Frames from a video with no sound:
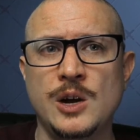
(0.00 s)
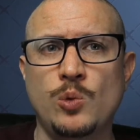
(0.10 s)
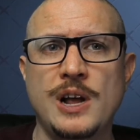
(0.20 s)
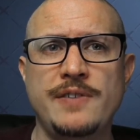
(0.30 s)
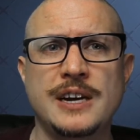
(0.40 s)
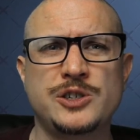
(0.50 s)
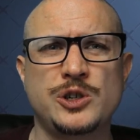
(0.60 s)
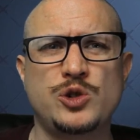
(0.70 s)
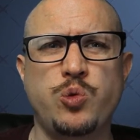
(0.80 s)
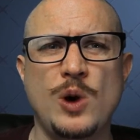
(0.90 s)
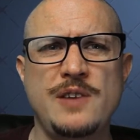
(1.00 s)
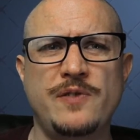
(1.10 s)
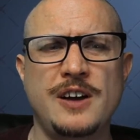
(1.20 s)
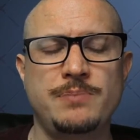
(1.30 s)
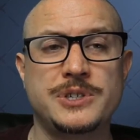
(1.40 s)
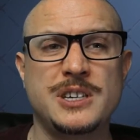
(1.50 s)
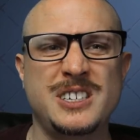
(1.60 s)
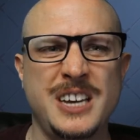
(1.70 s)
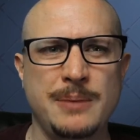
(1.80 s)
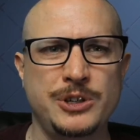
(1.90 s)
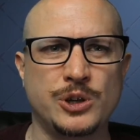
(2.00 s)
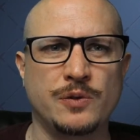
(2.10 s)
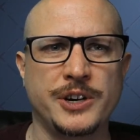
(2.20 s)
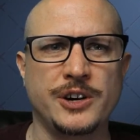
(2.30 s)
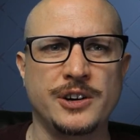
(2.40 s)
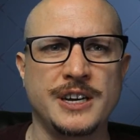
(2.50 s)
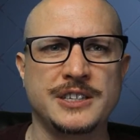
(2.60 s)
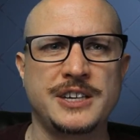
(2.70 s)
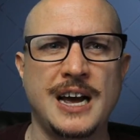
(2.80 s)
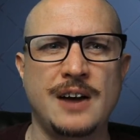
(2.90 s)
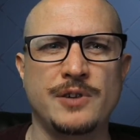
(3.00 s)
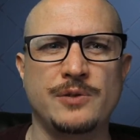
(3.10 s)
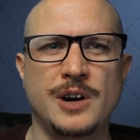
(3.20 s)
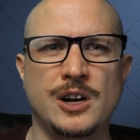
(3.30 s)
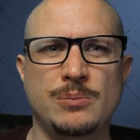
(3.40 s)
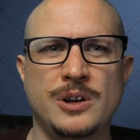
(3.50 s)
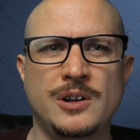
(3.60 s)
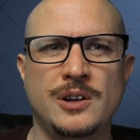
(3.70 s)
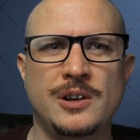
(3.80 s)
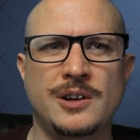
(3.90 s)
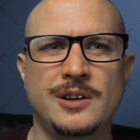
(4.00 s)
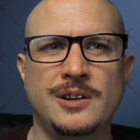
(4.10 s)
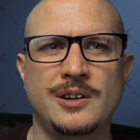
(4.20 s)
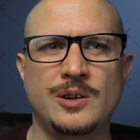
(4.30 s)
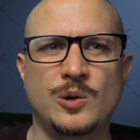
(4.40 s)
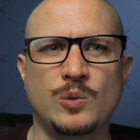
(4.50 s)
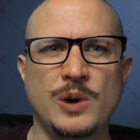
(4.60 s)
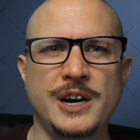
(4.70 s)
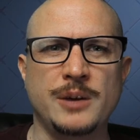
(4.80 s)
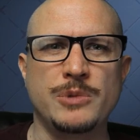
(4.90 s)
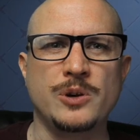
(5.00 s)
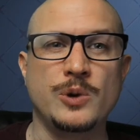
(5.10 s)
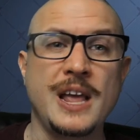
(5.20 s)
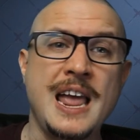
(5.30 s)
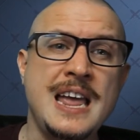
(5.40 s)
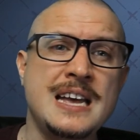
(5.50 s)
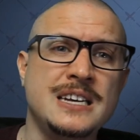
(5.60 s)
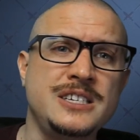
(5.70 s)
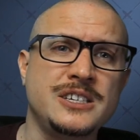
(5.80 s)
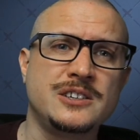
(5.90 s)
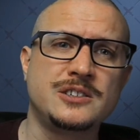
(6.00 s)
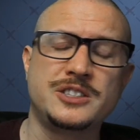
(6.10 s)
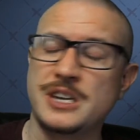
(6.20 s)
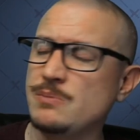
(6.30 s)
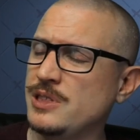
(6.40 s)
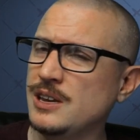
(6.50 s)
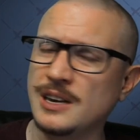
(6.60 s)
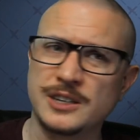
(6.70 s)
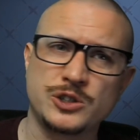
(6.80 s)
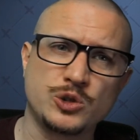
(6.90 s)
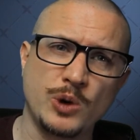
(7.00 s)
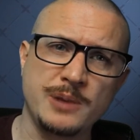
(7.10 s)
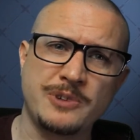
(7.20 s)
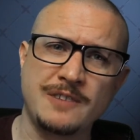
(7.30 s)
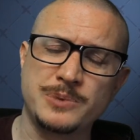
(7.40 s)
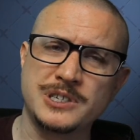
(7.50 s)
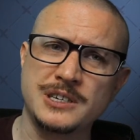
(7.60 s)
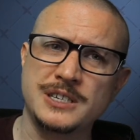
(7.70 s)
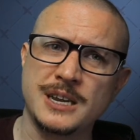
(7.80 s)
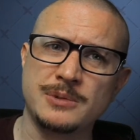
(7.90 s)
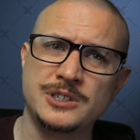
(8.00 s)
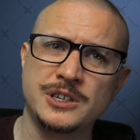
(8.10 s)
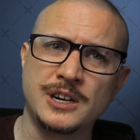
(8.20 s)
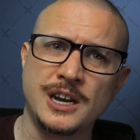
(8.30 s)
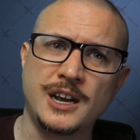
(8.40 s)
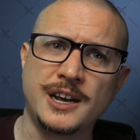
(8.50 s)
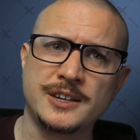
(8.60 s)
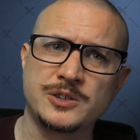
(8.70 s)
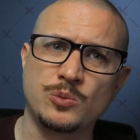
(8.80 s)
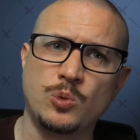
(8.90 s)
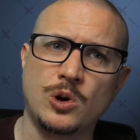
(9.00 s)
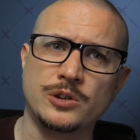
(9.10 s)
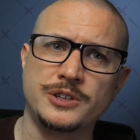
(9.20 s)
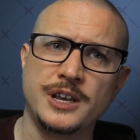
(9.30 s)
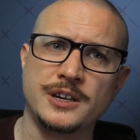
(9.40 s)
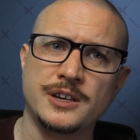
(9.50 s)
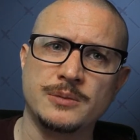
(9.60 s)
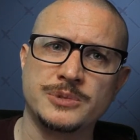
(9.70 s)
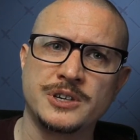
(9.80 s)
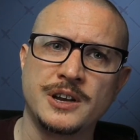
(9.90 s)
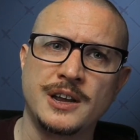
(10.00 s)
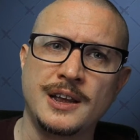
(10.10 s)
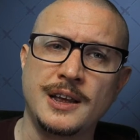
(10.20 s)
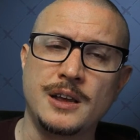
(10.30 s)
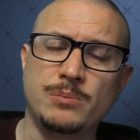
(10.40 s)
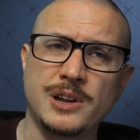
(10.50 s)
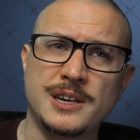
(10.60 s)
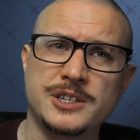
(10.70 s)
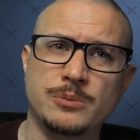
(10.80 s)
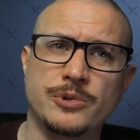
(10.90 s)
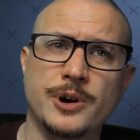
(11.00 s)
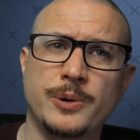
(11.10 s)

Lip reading: would have an extra 25% damage over here against Cavern Realm or Waning Moon, and same thing, an extra 25% damage at Walled Kingdoms and Blazing Brew.